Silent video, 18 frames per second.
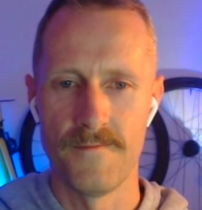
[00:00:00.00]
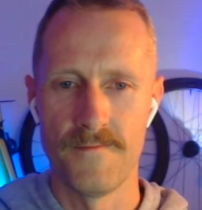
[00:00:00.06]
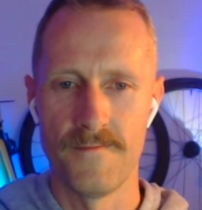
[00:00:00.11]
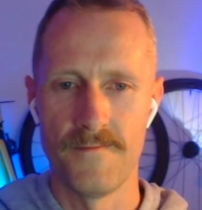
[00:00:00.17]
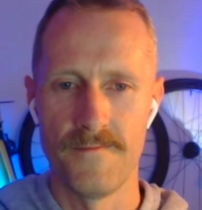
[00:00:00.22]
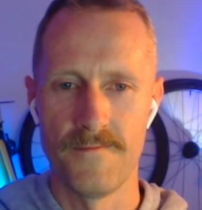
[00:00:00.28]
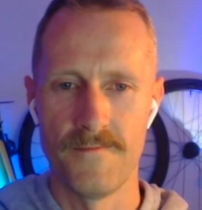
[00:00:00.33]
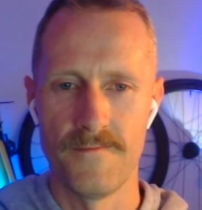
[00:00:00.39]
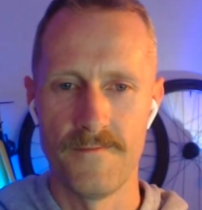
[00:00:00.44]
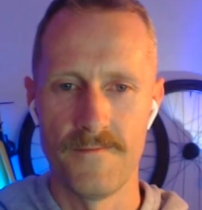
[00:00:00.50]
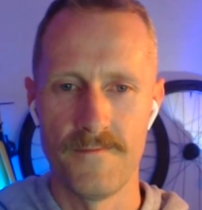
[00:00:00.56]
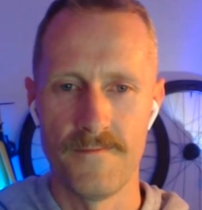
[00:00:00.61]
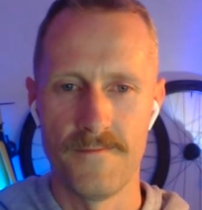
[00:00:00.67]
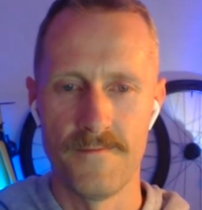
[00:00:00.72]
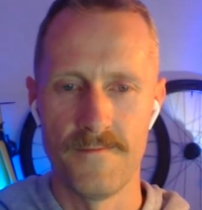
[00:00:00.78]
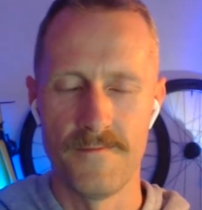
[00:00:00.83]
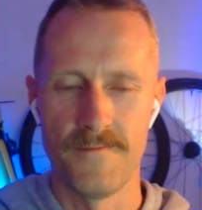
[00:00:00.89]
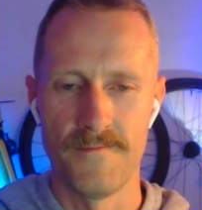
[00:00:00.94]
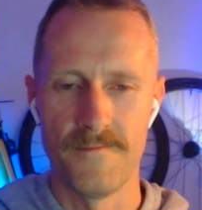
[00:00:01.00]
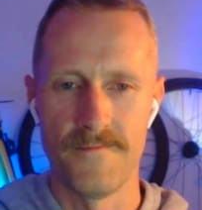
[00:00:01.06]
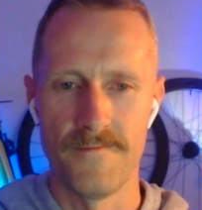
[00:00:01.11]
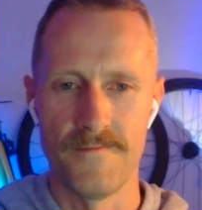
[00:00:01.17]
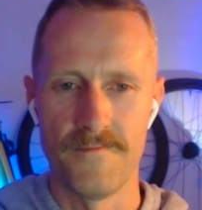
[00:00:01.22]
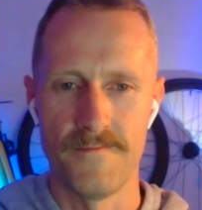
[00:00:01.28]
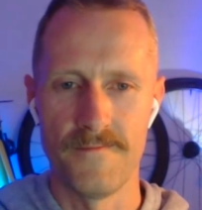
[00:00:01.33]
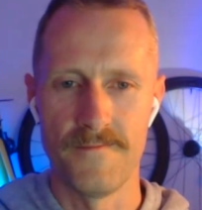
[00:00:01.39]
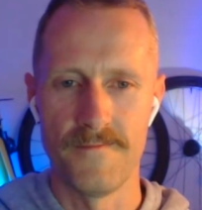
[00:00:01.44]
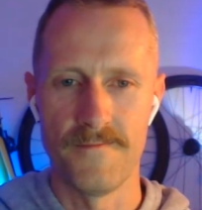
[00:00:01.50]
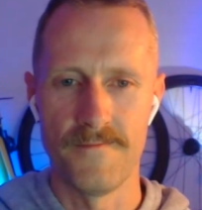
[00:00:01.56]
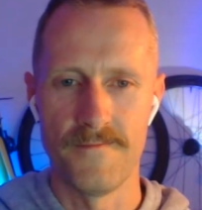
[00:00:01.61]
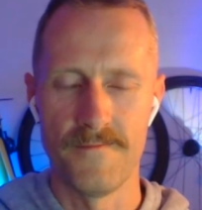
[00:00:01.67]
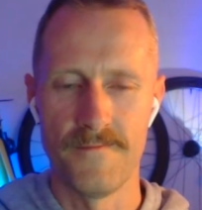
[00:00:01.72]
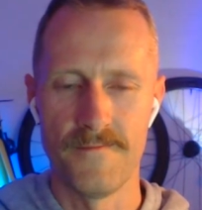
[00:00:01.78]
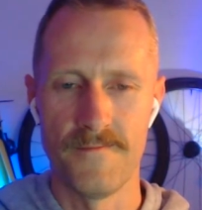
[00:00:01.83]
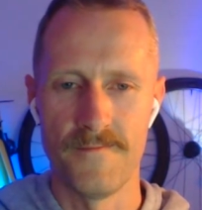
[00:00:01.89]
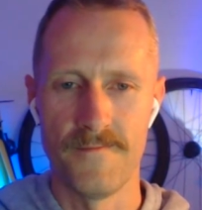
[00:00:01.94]

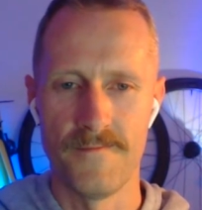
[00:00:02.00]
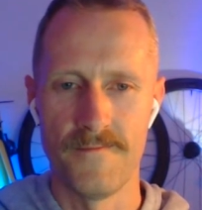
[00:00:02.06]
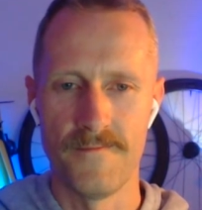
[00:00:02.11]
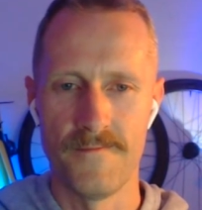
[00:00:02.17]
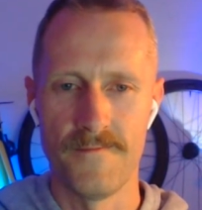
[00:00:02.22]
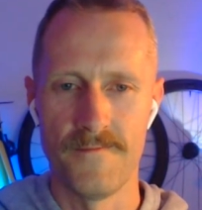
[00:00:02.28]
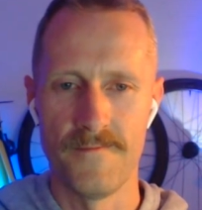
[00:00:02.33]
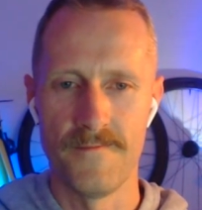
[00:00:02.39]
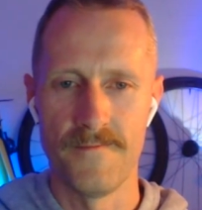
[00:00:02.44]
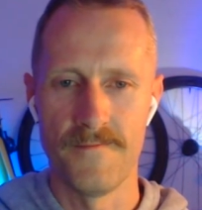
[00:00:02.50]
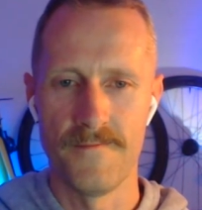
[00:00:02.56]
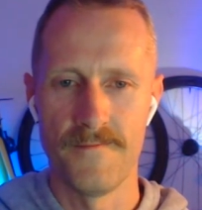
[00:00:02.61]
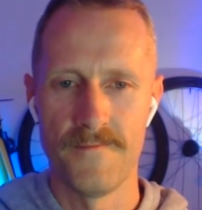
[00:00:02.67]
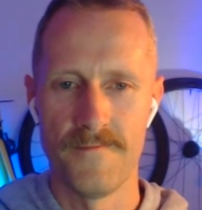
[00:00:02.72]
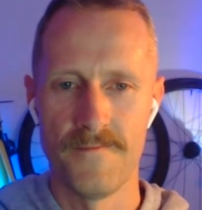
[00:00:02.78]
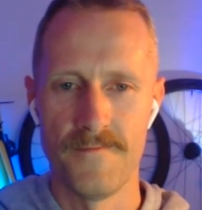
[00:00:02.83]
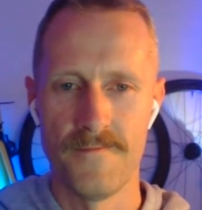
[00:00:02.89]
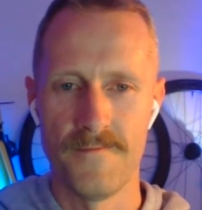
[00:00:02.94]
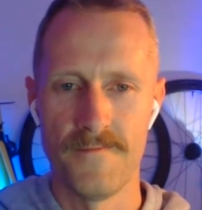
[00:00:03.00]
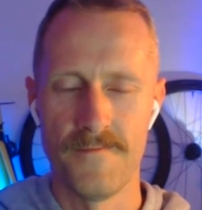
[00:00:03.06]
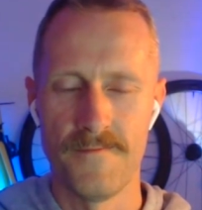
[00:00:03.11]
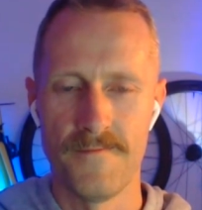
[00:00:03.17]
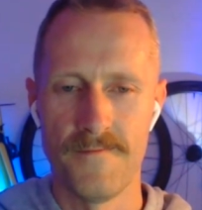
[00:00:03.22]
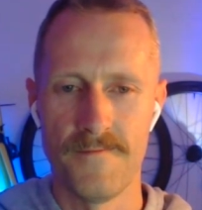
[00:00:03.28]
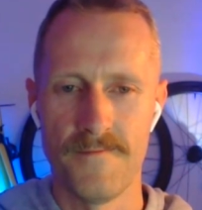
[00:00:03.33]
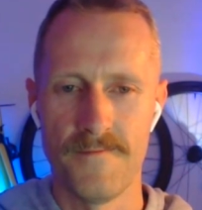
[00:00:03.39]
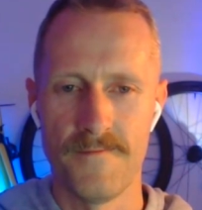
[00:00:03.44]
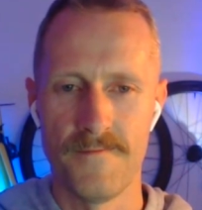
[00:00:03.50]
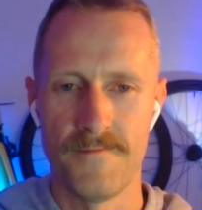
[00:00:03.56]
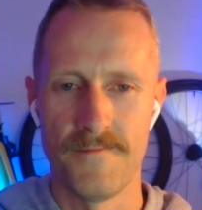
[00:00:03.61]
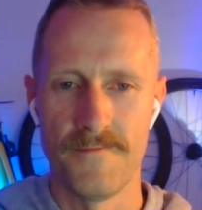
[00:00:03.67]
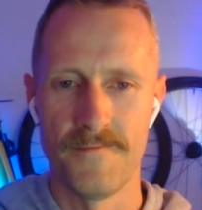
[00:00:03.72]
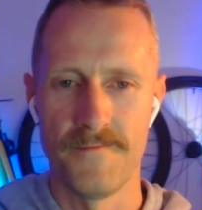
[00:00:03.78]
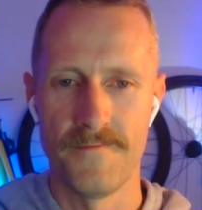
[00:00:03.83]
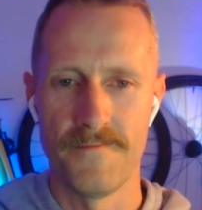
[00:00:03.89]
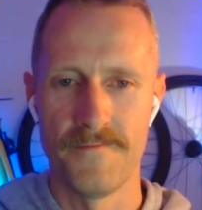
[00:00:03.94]

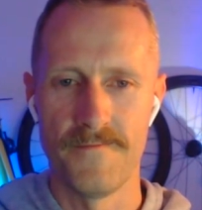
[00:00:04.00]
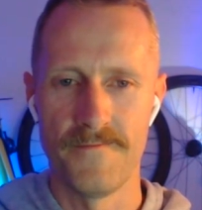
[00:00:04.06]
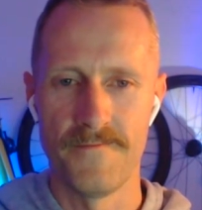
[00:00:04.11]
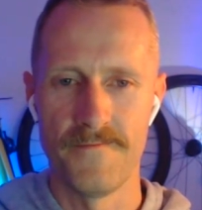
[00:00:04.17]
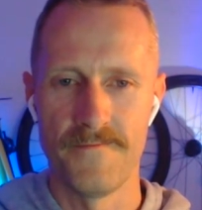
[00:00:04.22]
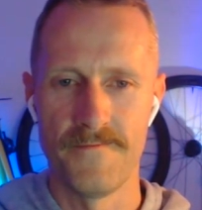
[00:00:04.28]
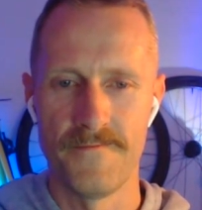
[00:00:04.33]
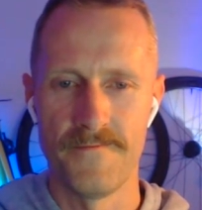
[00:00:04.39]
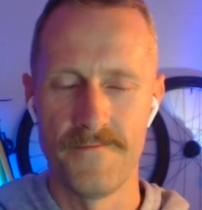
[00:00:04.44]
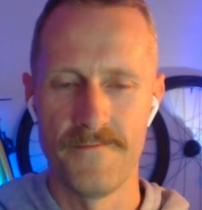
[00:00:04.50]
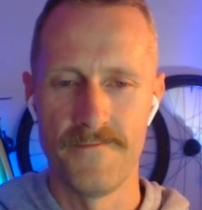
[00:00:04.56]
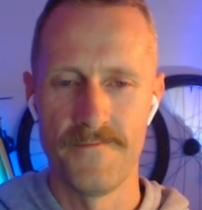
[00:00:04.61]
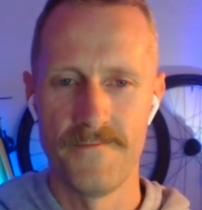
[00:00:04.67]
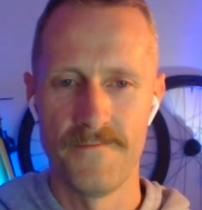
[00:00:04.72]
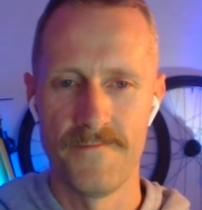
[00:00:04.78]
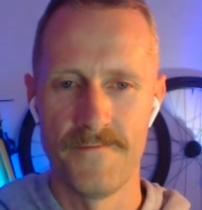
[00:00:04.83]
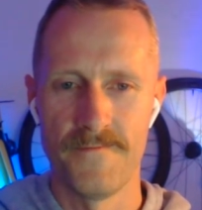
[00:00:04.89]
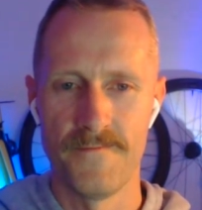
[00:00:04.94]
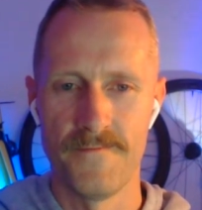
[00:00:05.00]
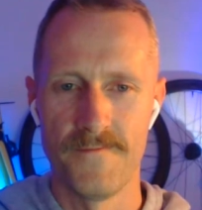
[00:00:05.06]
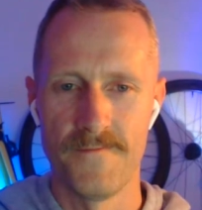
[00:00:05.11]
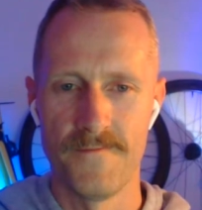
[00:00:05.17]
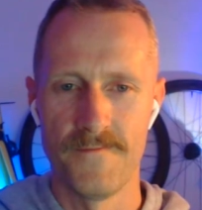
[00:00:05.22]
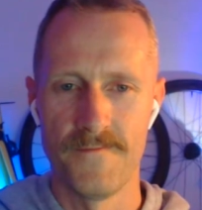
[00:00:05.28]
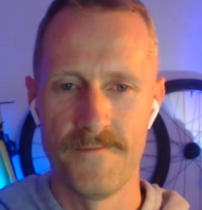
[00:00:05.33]
(silent)